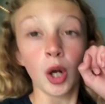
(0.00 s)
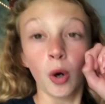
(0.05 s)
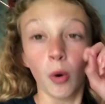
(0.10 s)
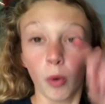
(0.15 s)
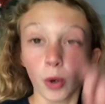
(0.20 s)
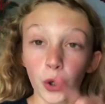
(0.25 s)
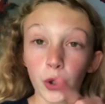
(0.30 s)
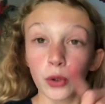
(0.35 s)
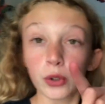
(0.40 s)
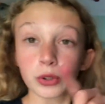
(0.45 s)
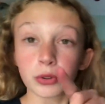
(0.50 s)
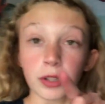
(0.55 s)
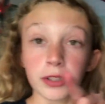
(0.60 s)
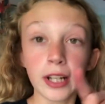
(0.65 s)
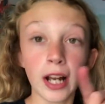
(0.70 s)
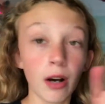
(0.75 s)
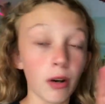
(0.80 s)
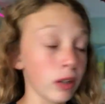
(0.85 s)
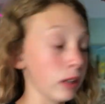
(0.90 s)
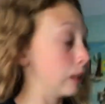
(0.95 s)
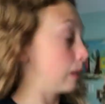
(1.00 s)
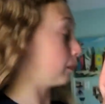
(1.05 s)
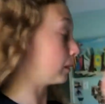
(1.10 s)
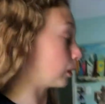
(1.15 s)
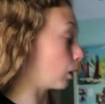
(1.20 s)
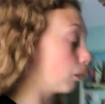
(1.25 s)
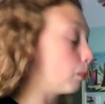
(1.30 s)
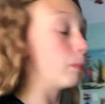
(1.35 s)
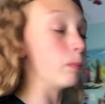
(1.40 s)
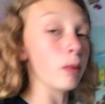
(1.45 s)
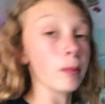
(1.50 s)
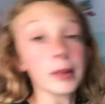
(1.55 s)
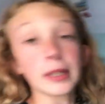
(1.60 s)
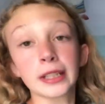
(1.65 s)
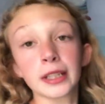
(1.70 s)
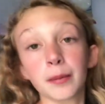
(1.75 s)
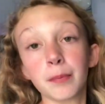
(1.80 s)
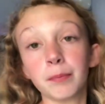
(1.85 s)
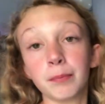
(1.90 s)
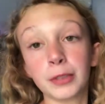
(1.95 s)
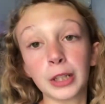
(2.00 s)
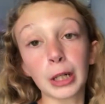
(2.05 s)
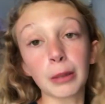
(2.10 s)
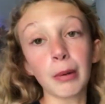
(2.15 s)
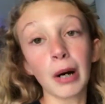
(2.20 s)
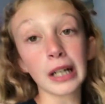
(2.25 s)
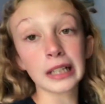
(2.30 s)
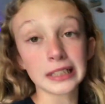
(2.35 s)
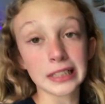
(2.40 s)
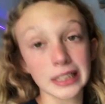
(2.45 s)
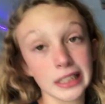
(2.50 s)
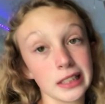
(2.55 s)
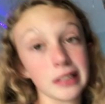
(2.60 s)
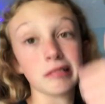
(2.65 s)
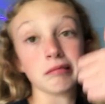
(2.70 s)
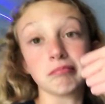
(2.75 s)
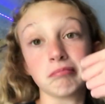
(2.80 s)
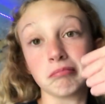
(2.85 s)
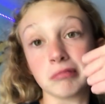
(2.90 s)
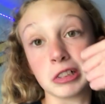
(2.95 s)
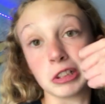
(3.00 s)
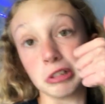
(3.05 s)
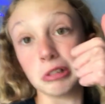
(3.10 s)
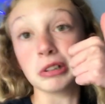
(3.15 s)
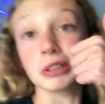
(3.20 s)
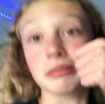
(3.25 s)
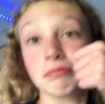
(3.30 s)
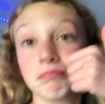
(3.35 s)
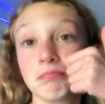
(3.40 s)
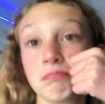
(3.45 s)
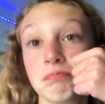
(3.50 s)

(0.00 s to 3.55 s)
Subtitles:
We're gonna do this right now. Let me get the dare box and let's do it.